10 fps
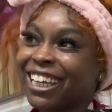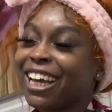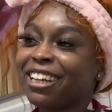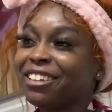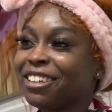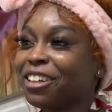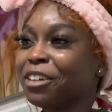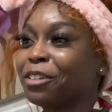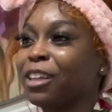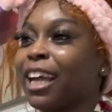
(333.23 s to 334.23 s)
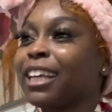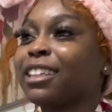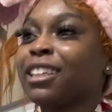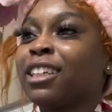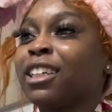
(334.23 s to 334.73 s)
I don't know. Like,
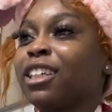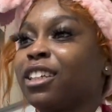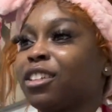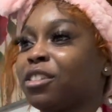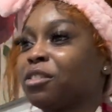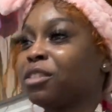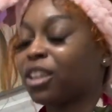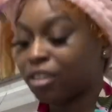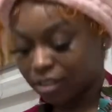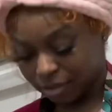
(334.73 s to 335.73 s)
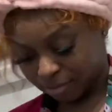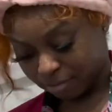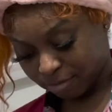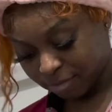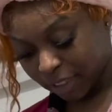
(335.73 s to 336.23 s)
you know, so
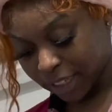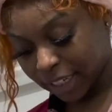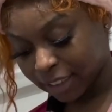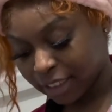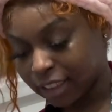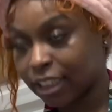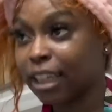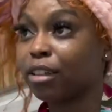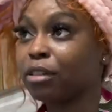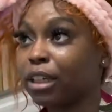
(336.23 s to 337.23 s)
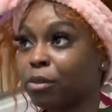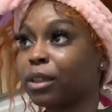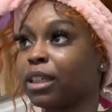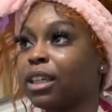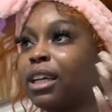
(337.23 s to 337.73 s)
I kind of chilled out on that one.
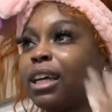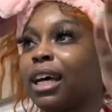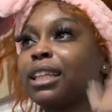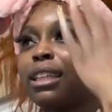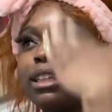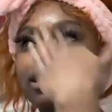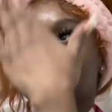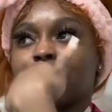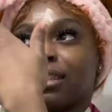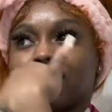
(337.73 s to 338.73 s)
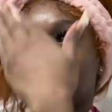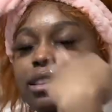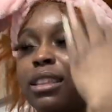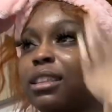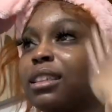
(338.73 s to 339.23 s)
I think
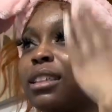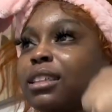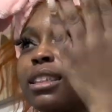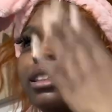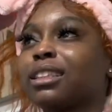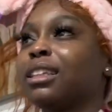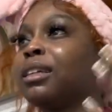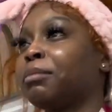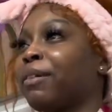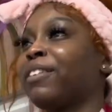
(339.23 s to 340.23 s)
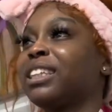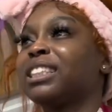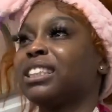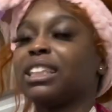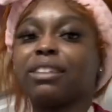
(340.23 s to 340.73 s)
it's good because my face
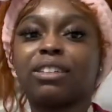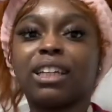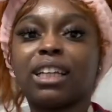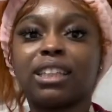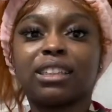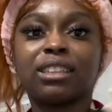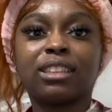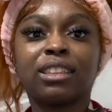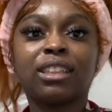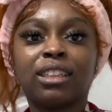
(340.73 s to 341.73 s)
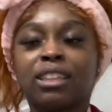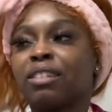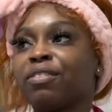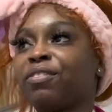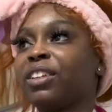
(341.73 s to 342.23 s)
is giving like a
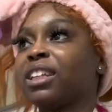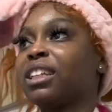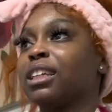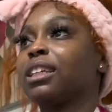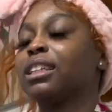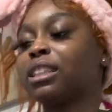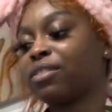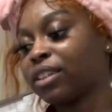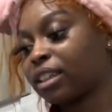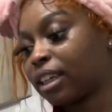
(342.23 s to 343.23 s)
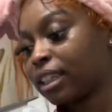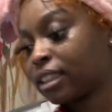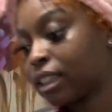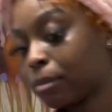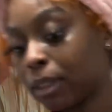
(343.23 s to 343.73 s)
feeling. It's feeling like
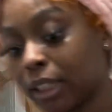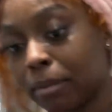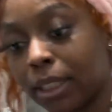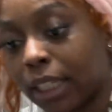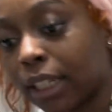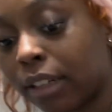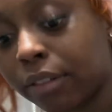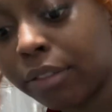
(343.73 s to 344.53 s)
something. Let me take it off.